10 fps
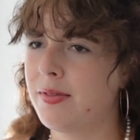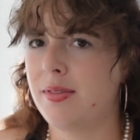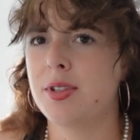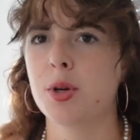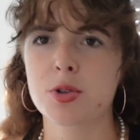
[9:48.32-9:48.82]

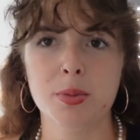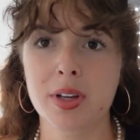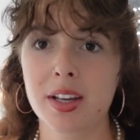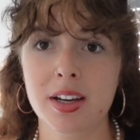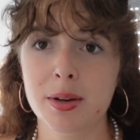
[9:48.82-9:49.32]
Social
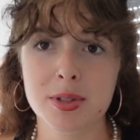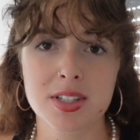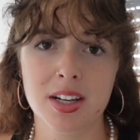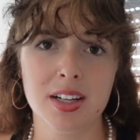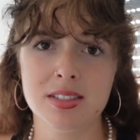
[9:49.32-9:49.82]
media, I would
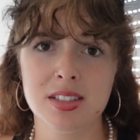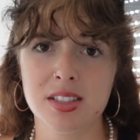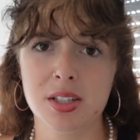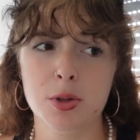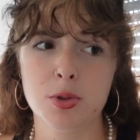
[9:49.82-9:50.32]
say, is
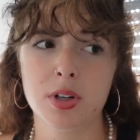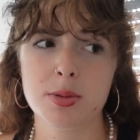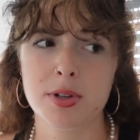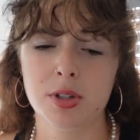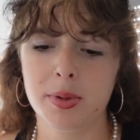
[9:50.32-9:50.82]
a huge one,
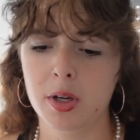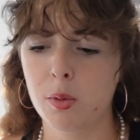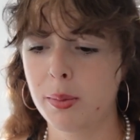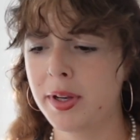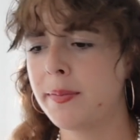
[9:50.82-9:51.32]
especially being a
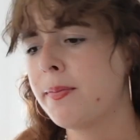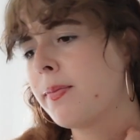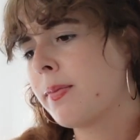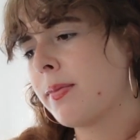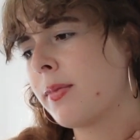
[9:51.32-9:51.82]
woman.
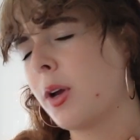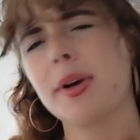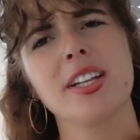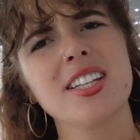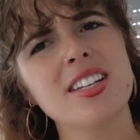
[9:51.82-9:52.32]
Oh my
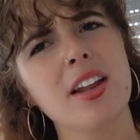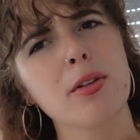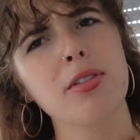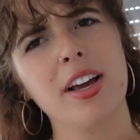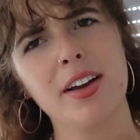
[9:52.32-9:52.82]
god, that's another
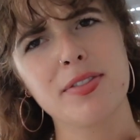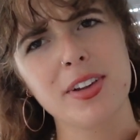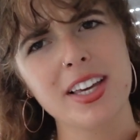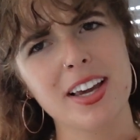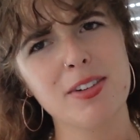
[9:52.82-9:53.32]
thing. I feel
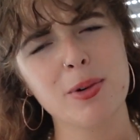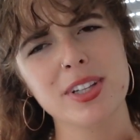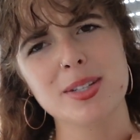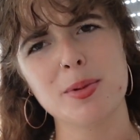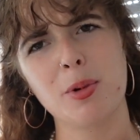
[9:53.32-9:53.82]
like everyone
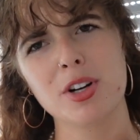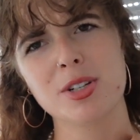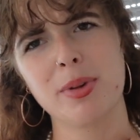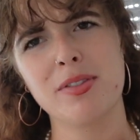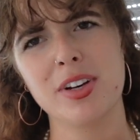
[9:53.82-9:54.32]
that's been
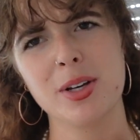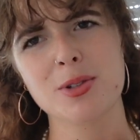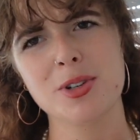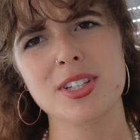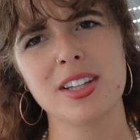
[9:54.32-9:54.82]
watching my
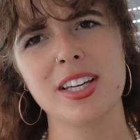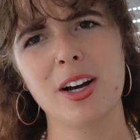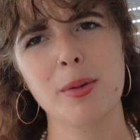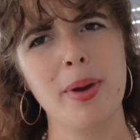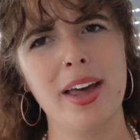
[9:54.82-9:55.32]
videos recently
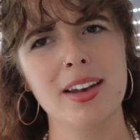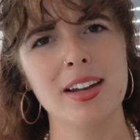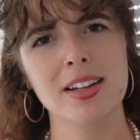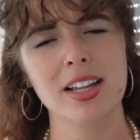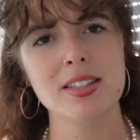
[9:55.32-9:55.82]
are men,
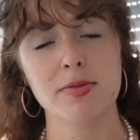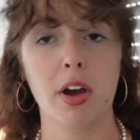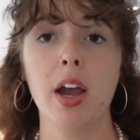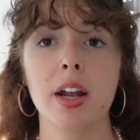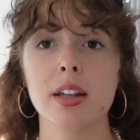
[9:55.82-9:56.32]
and that's
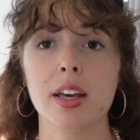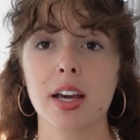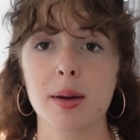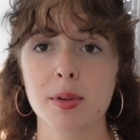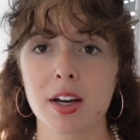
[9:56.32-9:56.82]
fine.
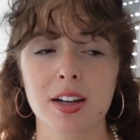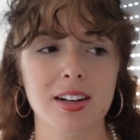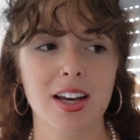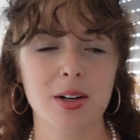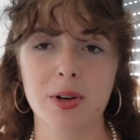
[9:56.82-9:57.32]

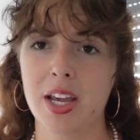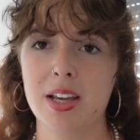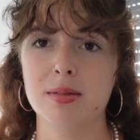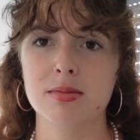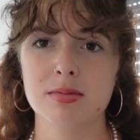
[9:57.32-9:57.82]
I don't
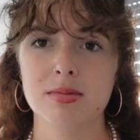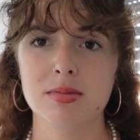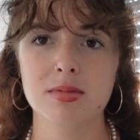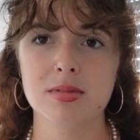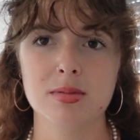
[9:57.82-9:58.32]
hate
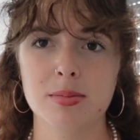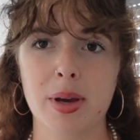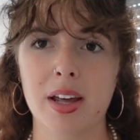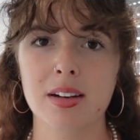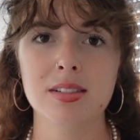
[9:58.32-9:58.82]

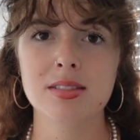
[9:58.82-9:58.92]
men.